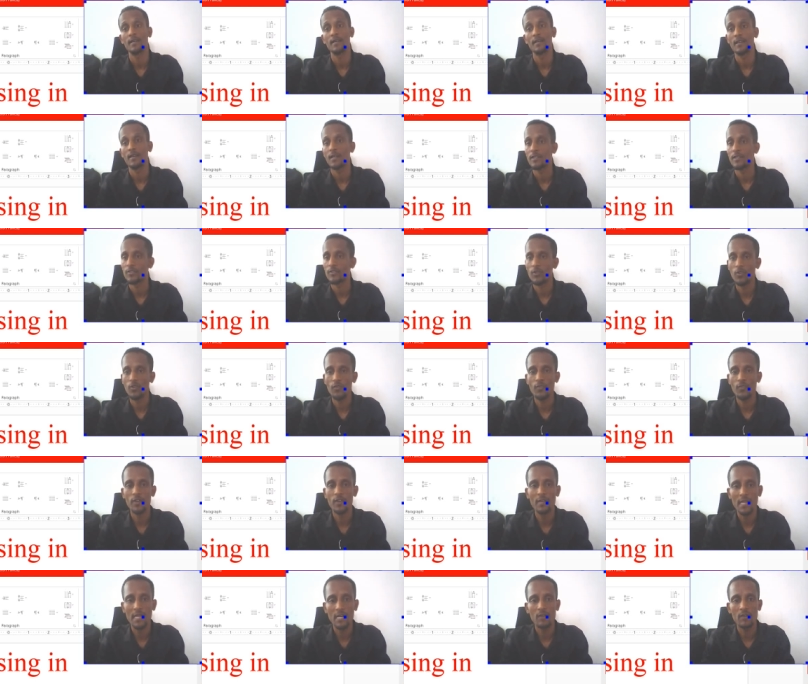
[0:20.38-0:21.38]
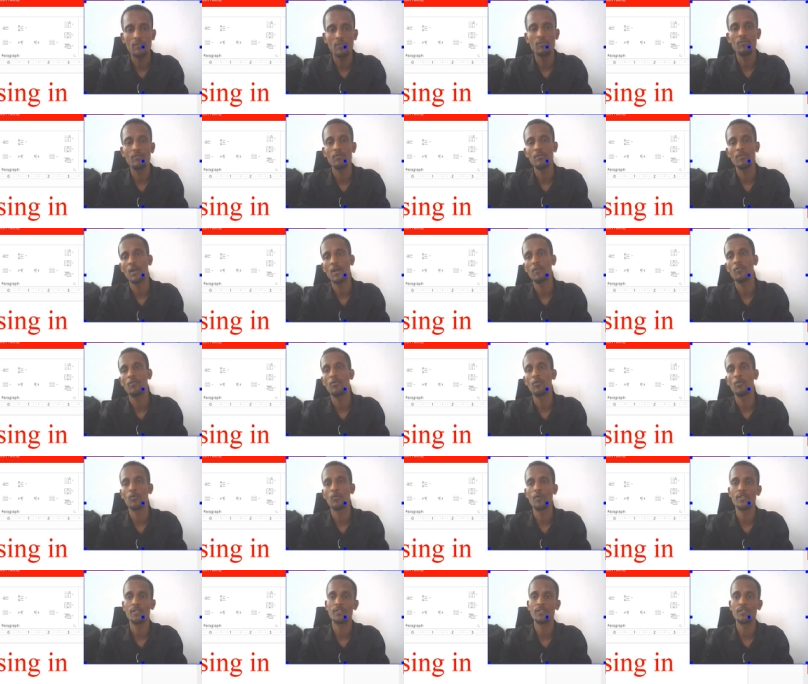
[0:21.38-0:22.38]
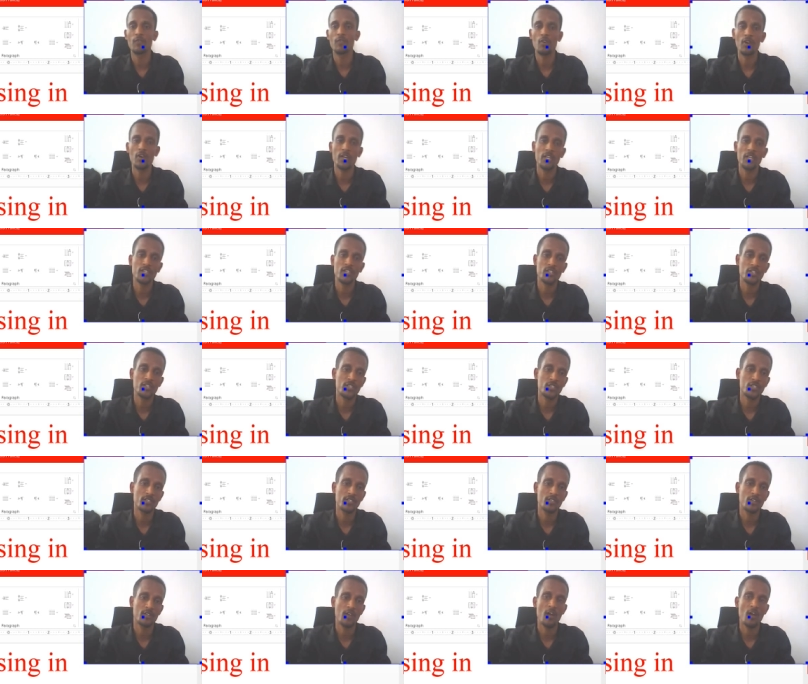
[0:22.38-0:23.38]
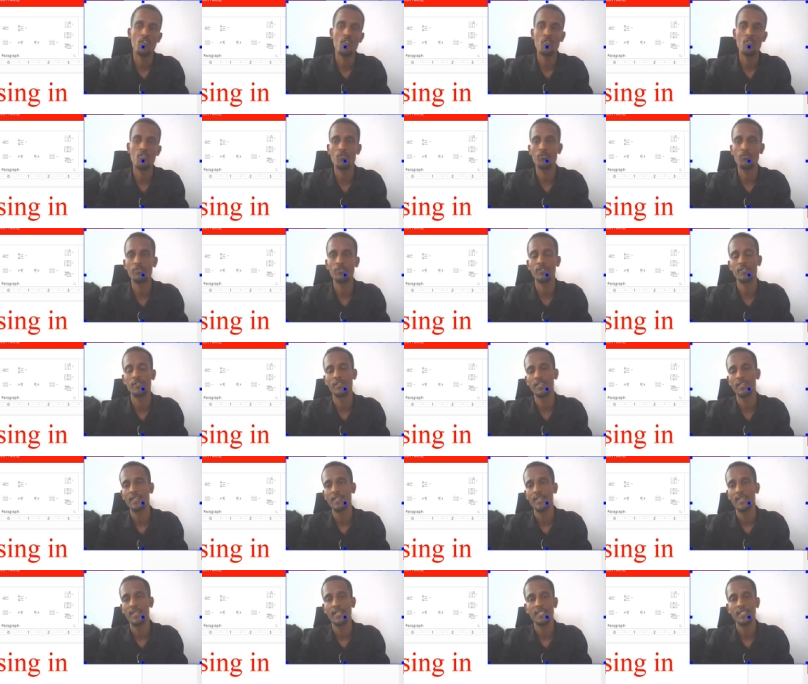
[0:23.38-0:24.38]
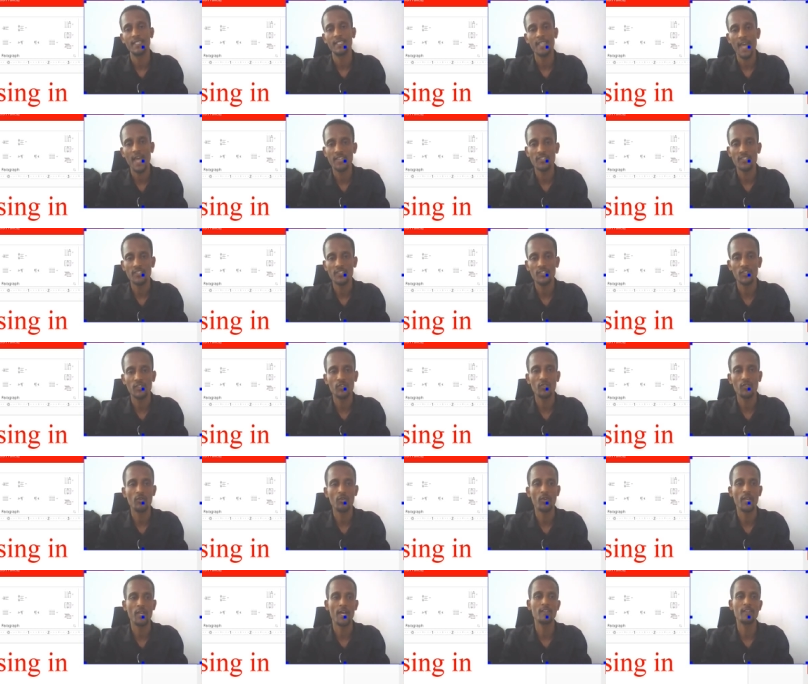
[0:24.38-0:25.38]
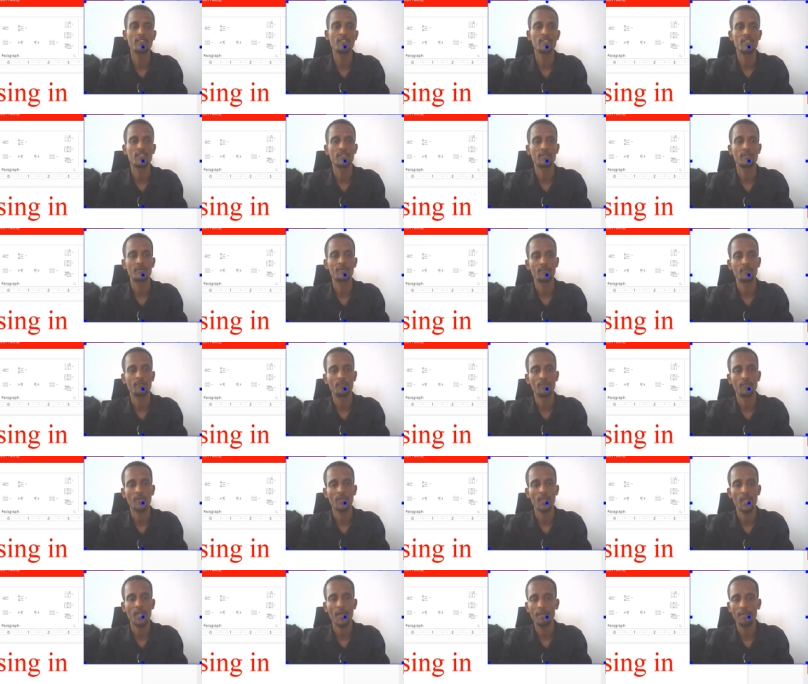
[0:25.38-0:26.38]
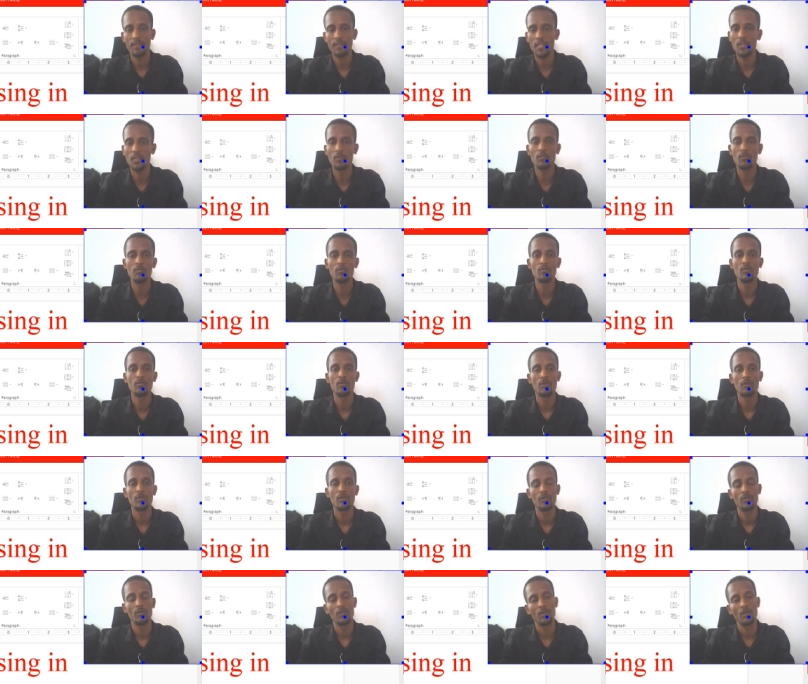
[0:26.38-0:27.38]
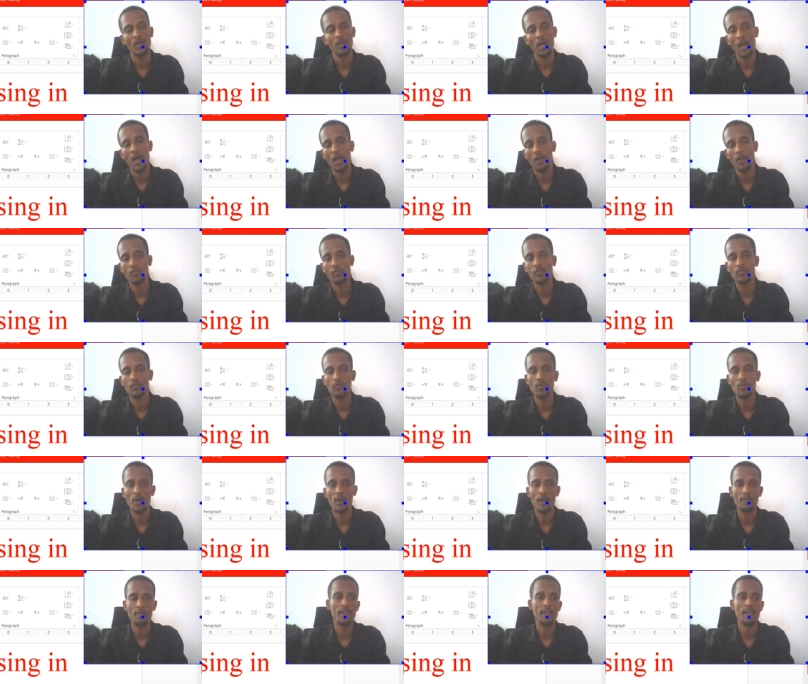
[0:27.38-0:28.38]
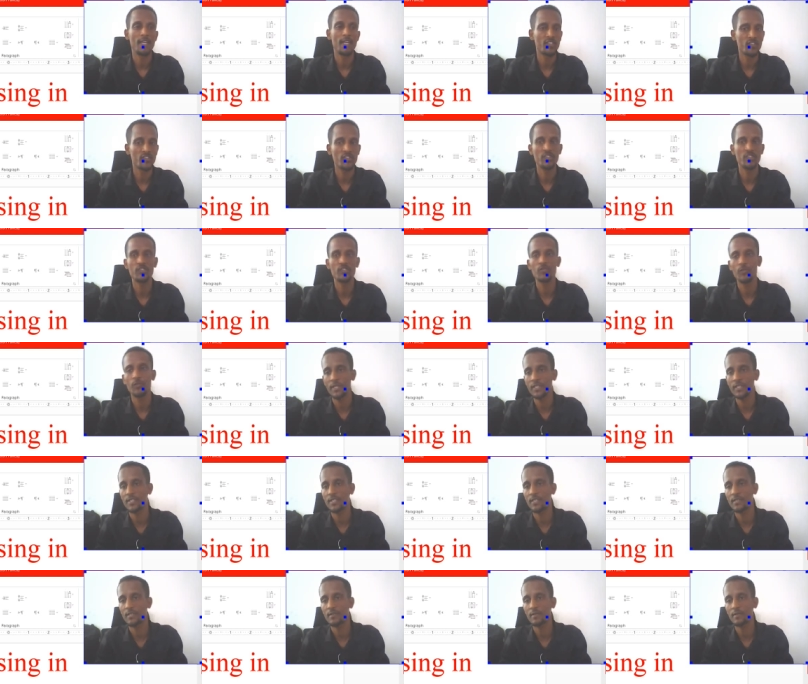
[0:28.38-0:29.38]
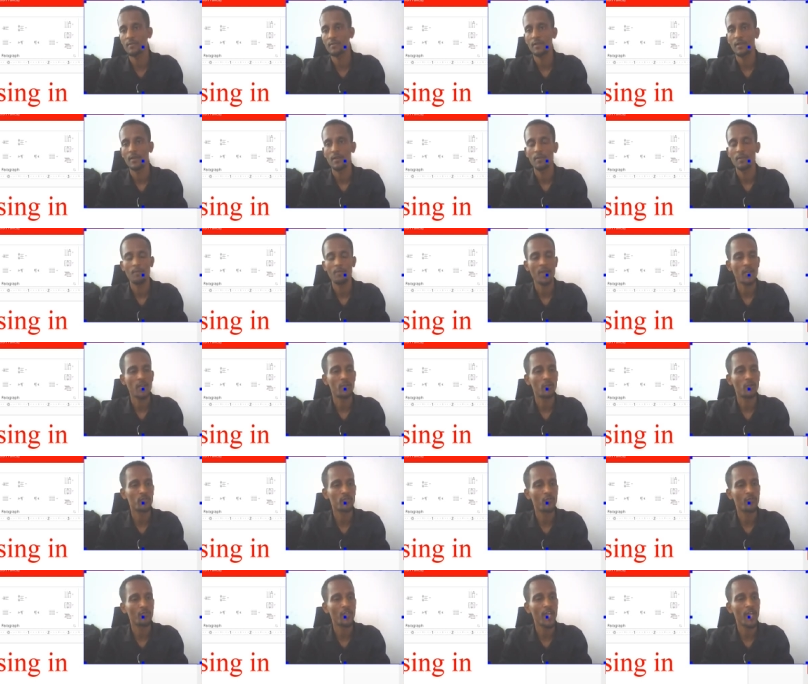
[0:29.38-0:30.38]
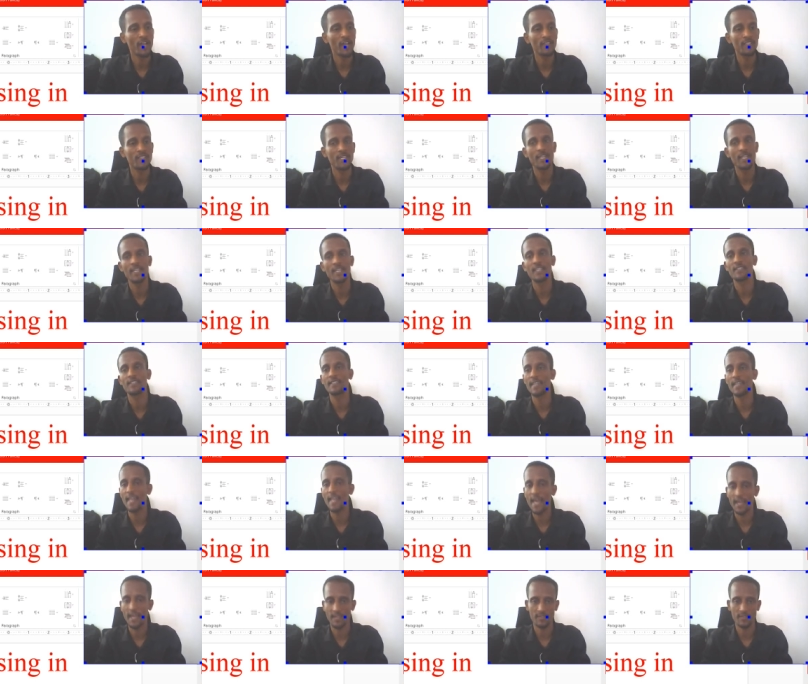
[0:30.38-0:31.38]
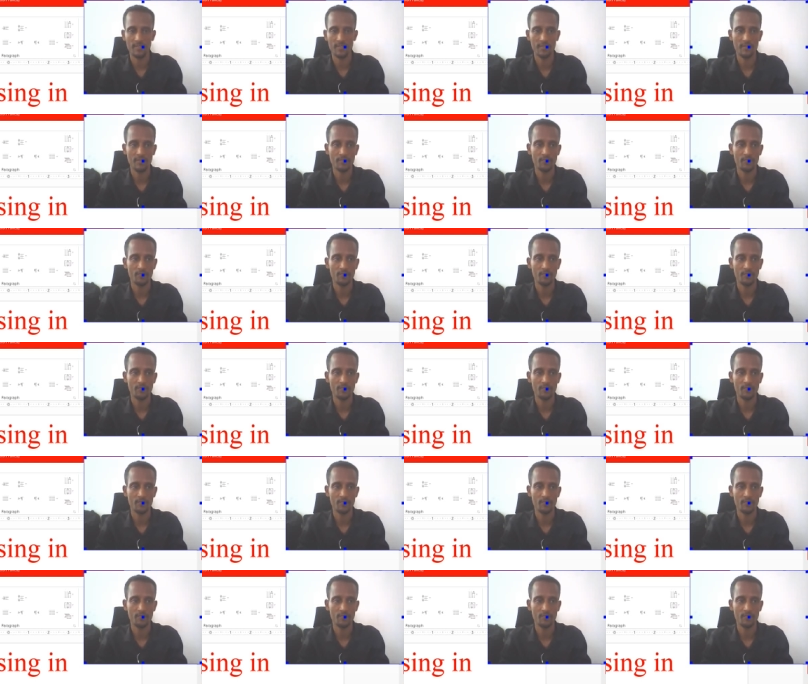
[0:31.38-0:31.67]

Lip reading: As all of you know, I always focus on GIS tutorials, even though I also have a lessons with Microsoft Excel and the likes.